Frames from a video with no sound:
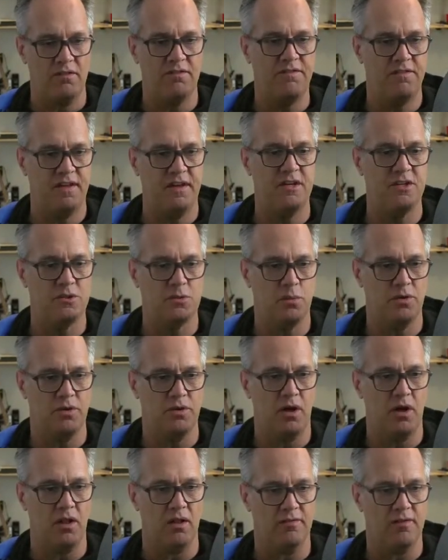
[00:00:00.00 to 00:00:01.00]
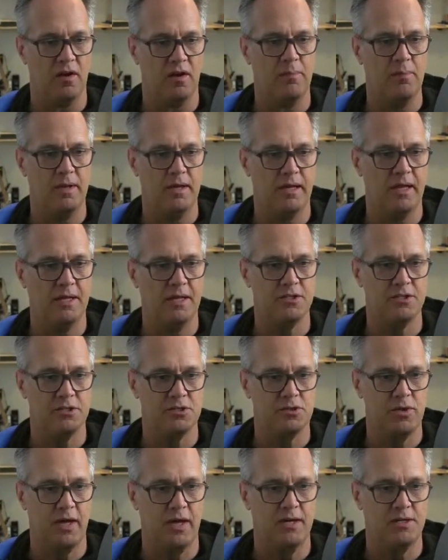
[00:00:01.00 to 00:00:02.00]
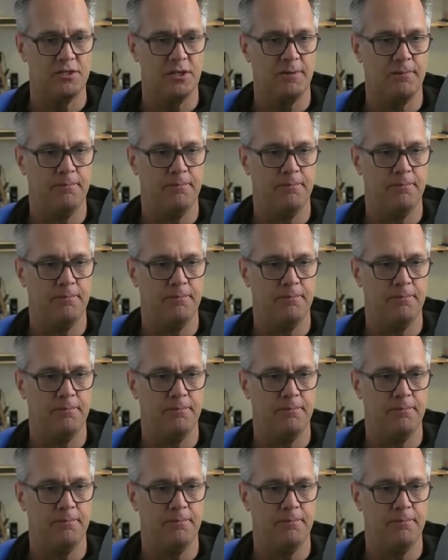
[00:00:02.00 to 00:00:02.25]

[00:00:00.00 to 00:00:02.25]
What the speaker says: finished with all of our mitigation strategy?